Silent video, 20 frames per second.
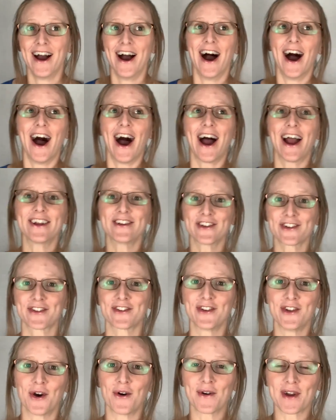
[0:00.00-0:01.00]
I just
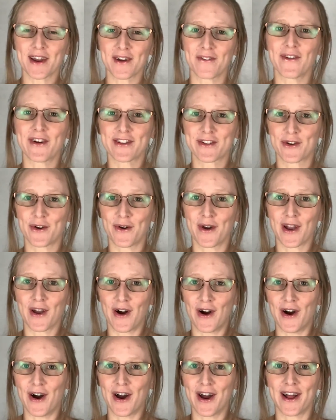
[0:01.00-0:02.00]
knowing what's going
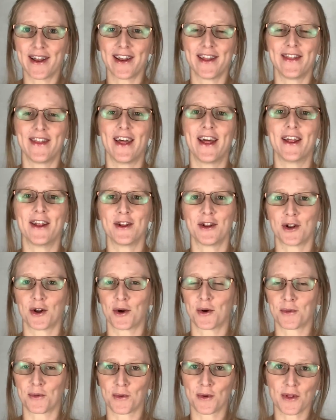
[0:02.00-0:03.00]
on, and that,
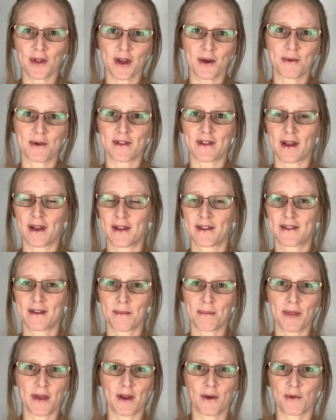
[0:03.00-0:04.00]
really was
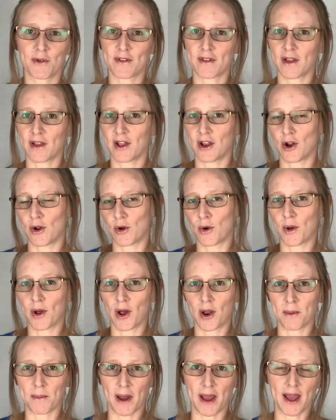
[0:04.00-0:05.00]
something was, going
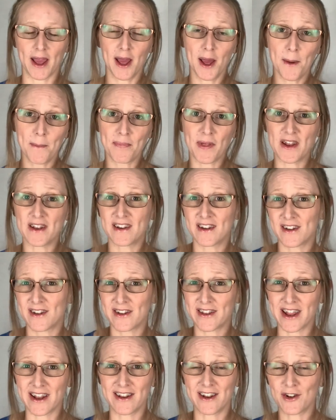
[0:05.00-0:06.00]
on in my hip. They
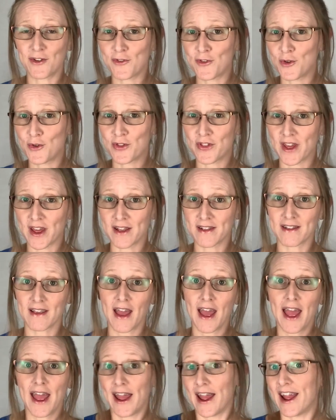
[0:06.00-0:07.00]
did a few things,
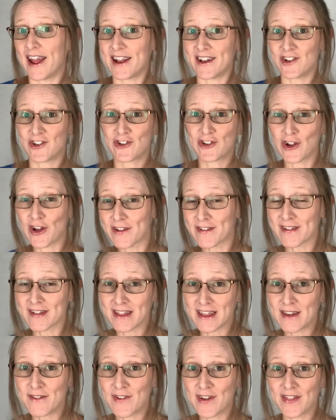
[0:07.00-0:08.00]
and just
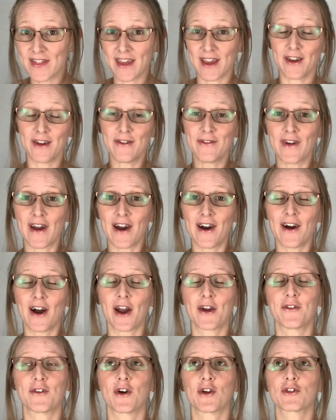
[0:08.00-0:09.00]
leaving the eval,
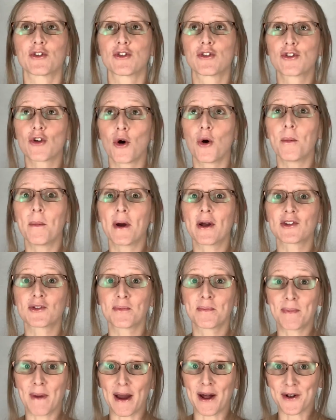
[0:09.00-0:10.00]
I felt so
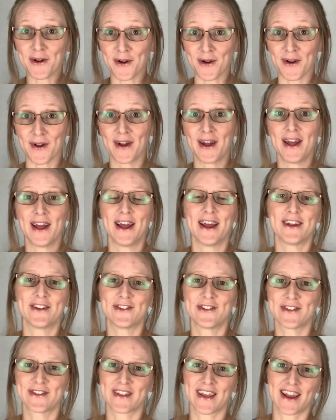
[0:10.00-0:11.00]
much better. And
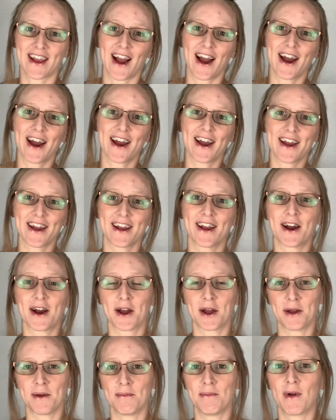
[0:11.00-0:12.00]
she's like,
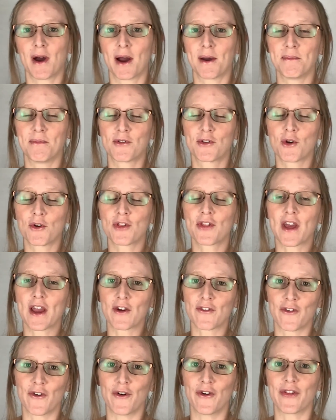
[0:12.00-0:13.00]
I'm so
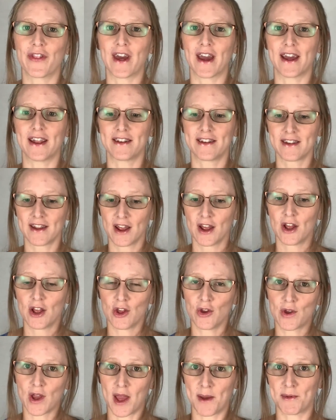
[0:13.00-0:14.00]
thankful that
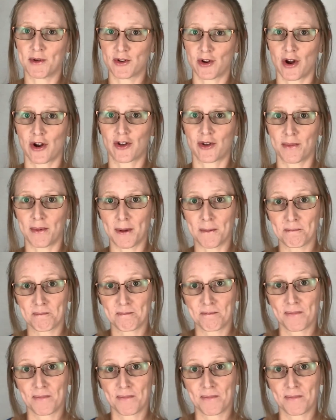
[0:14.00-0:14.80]
you came and talked to me.